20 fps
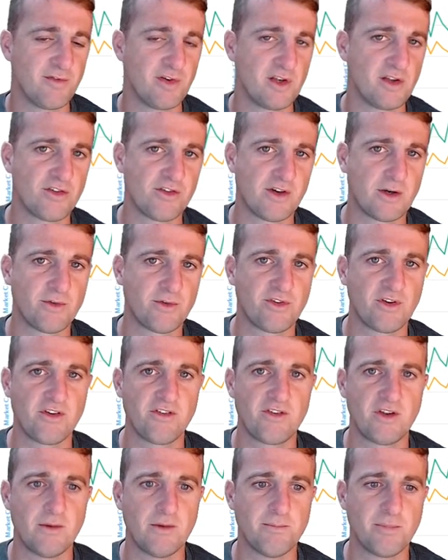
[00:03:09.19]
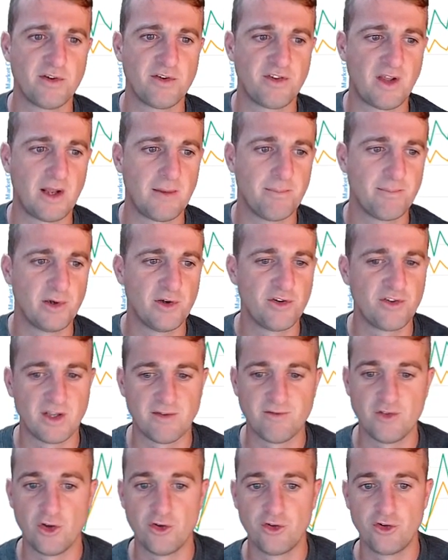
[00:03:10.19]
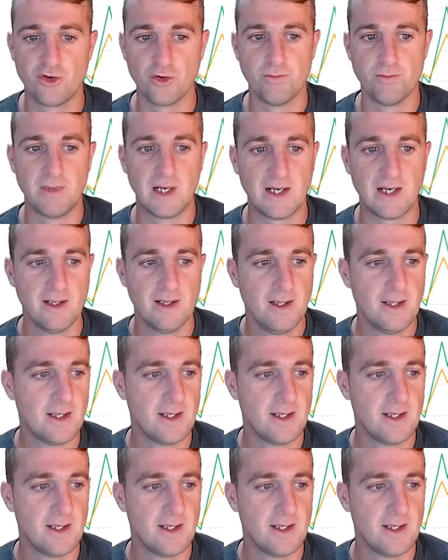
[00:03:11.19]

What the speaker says: I think it's around 16%. Personally, I've not done that.